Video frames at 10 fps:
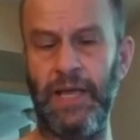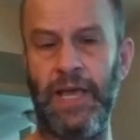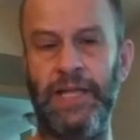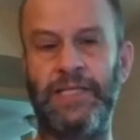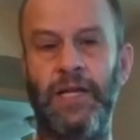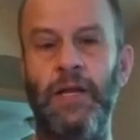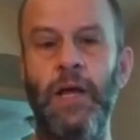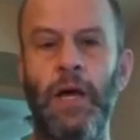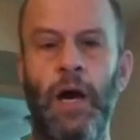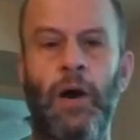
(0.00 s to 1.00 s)
And he said,
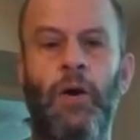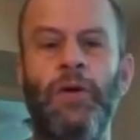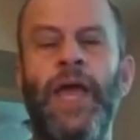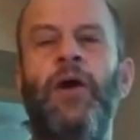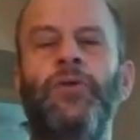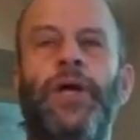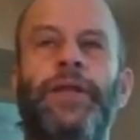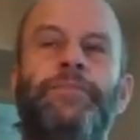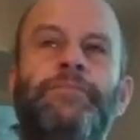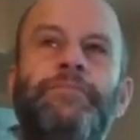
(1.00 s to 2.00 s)
oh, okay, hold on.
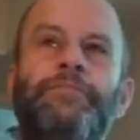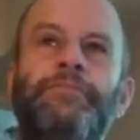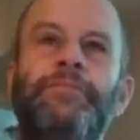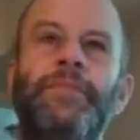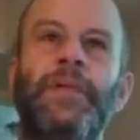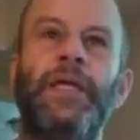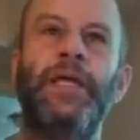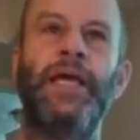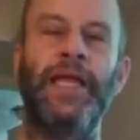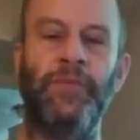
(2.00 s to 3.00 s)

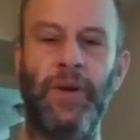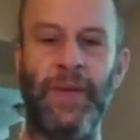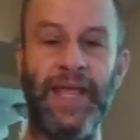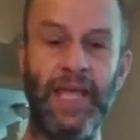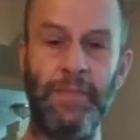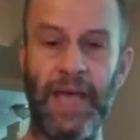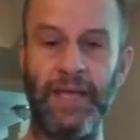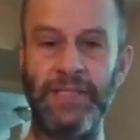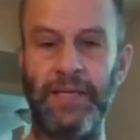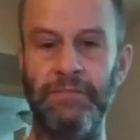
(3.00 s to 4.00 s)
And he went away. He came back.
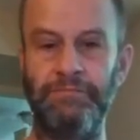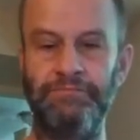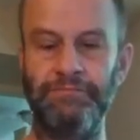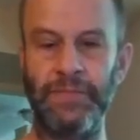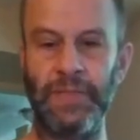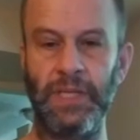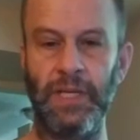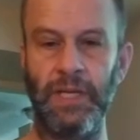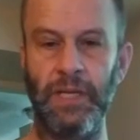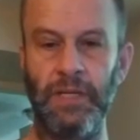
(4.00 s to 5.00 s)
He said,
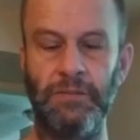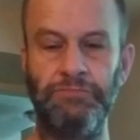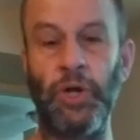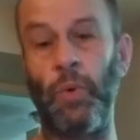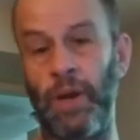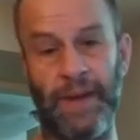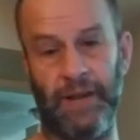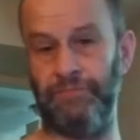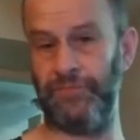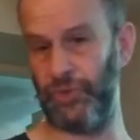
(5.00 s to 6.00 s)
don't worry about
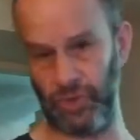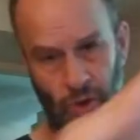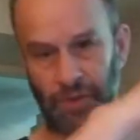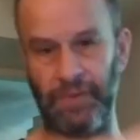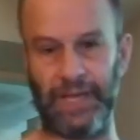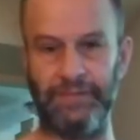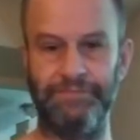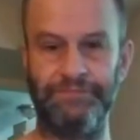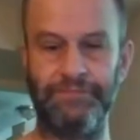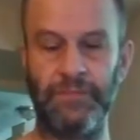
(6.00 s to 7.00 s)
it. You can go on the plane.
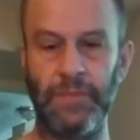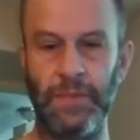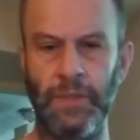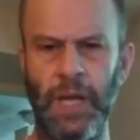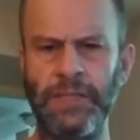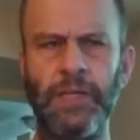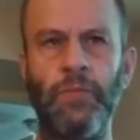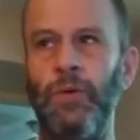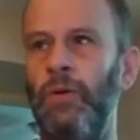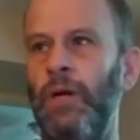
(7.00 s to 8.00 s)
I said,
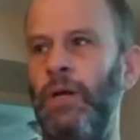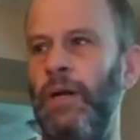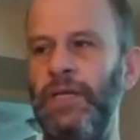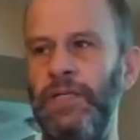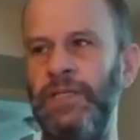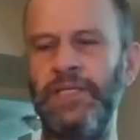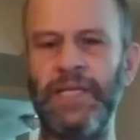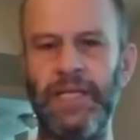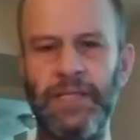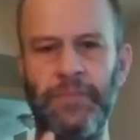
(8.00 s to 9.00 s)
well, I, he
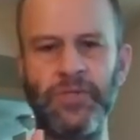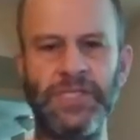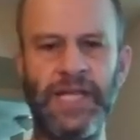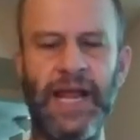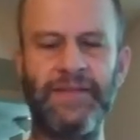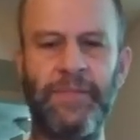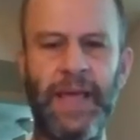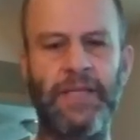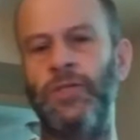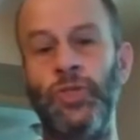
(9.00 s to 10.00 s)
said, the person said I have to
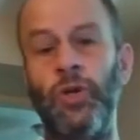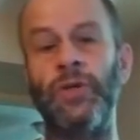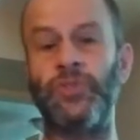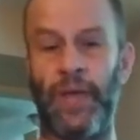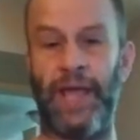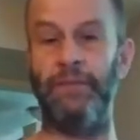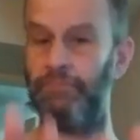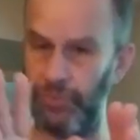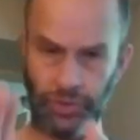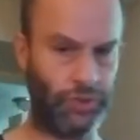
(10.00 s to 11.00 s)
pay. He said, no, no, it's okay.
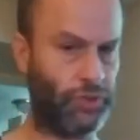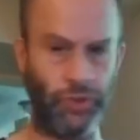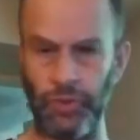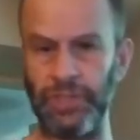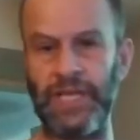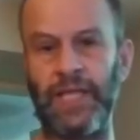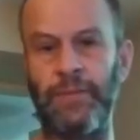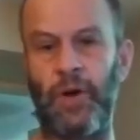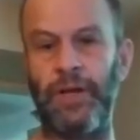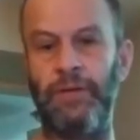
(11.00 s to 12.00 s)
You can take
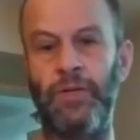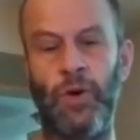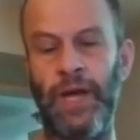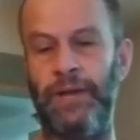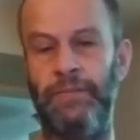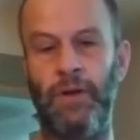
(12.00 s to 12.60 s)
them on. Go ahead.